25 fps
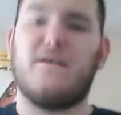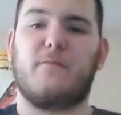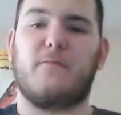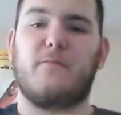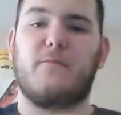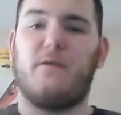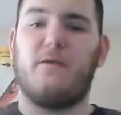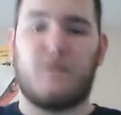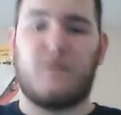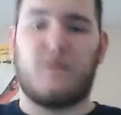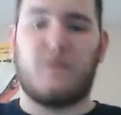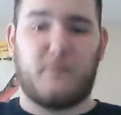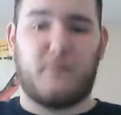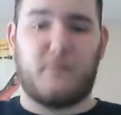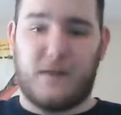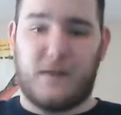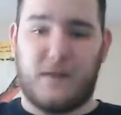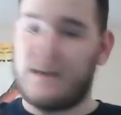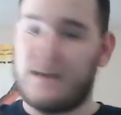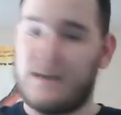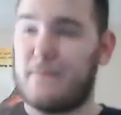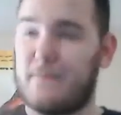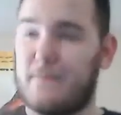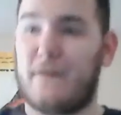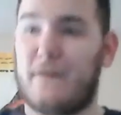people
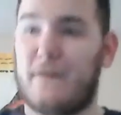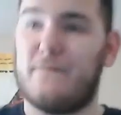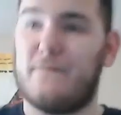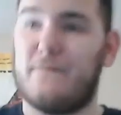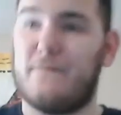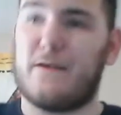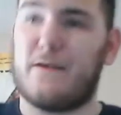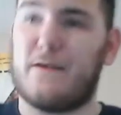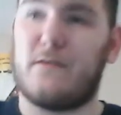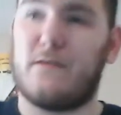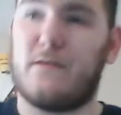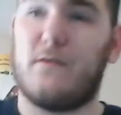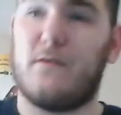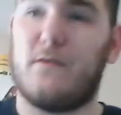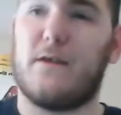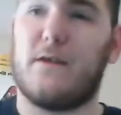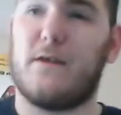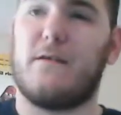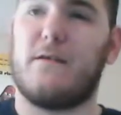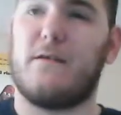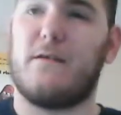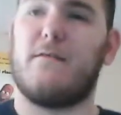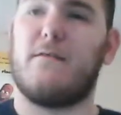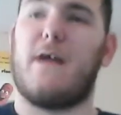complaining about Nickelodeon,